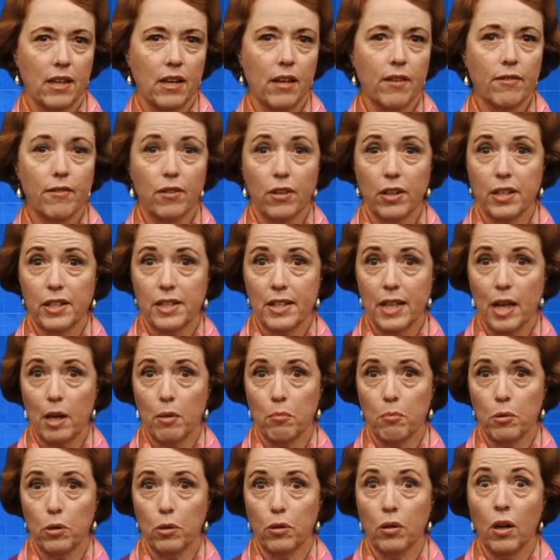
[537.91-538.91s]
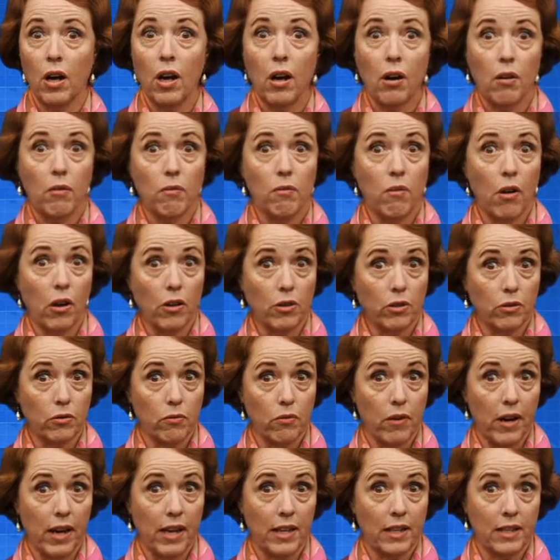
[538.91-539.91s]
For example, Ronald
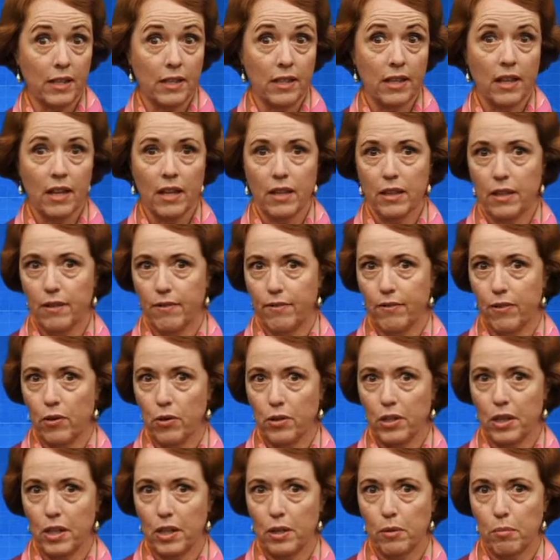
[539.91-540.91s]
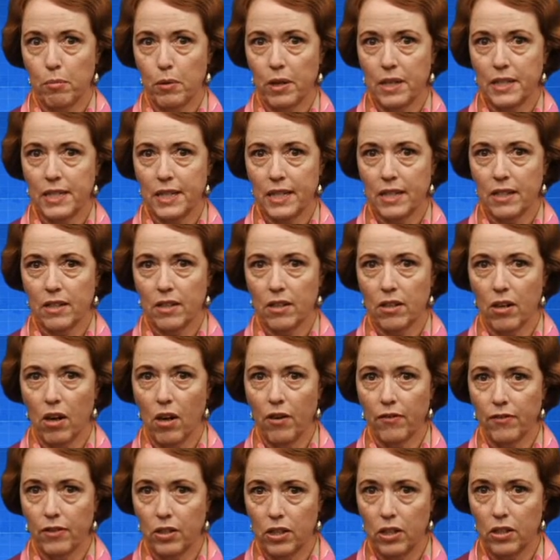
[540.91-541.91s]
Reagan, the 40th President
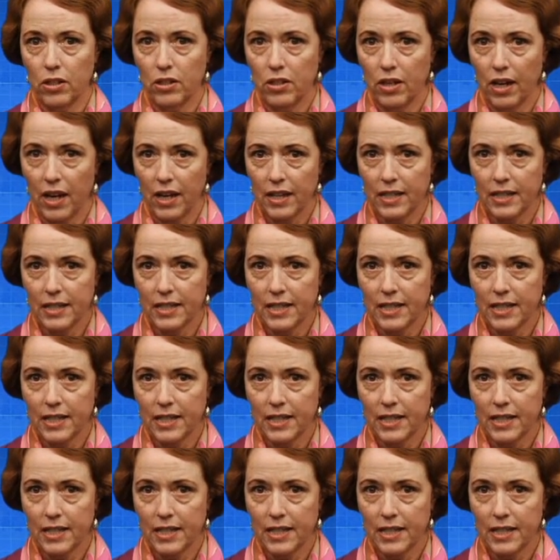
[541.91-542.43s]
of the United